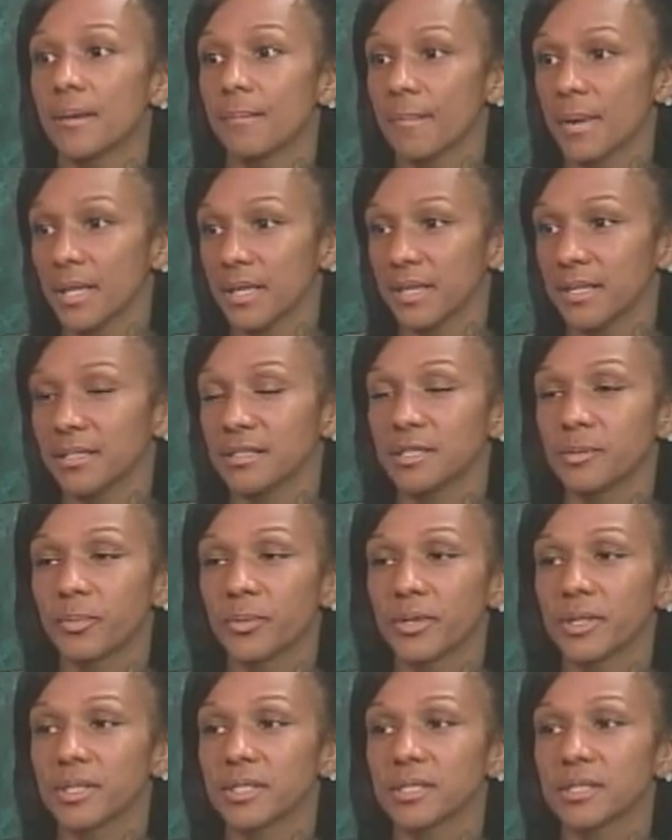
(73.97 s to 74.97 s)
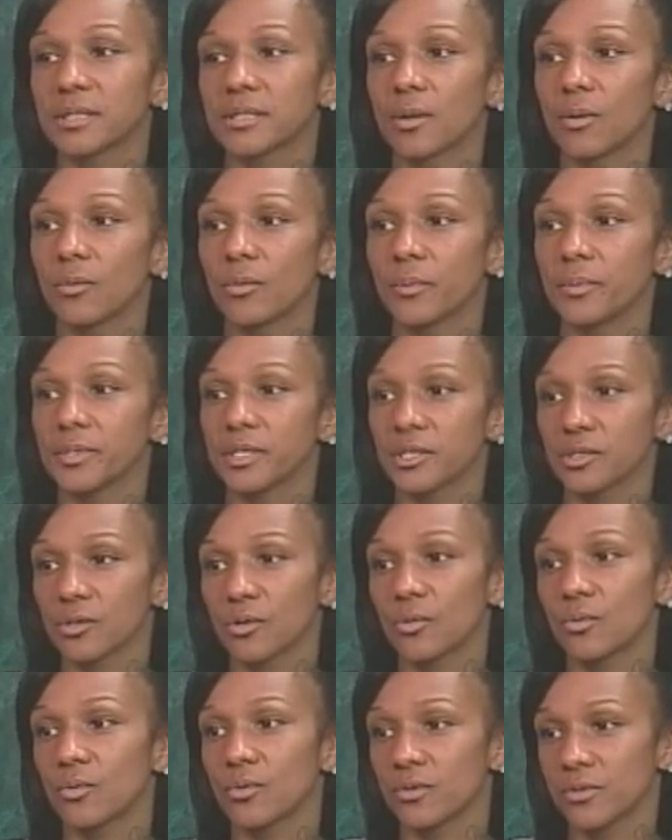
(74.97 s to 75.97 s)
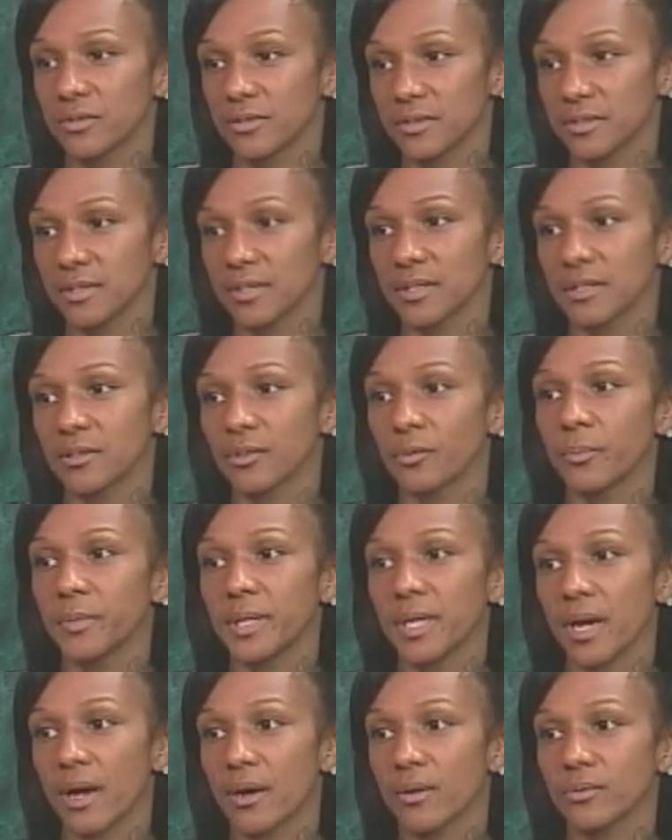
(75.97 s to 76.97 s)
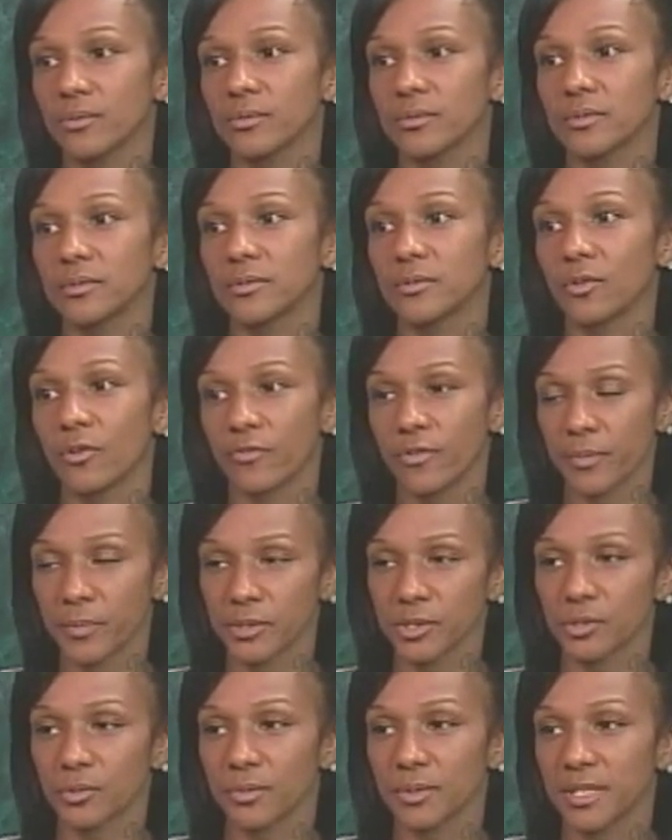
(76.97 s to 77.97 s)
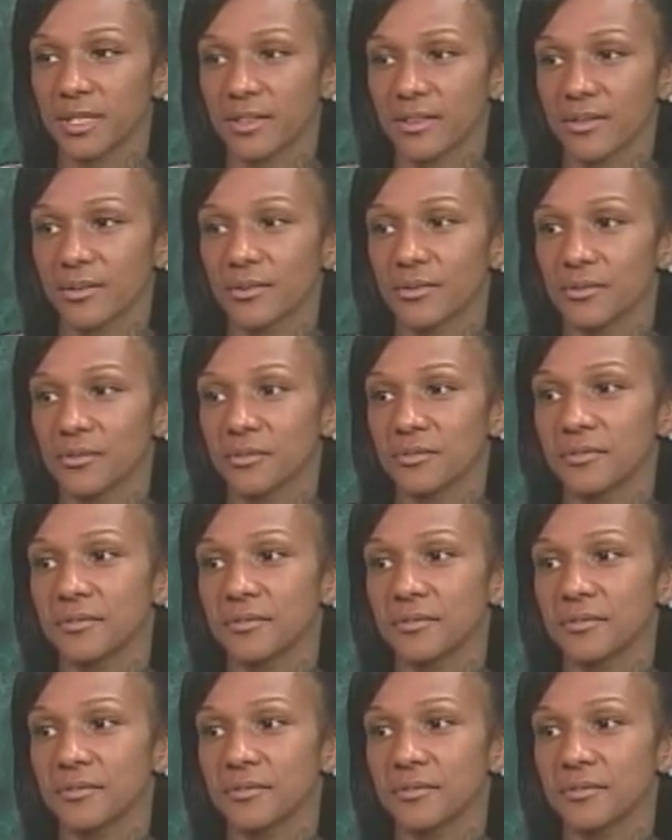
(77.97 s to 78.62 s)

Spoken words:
My latest book is A Woman Scorned, and it'll be out November 23rd.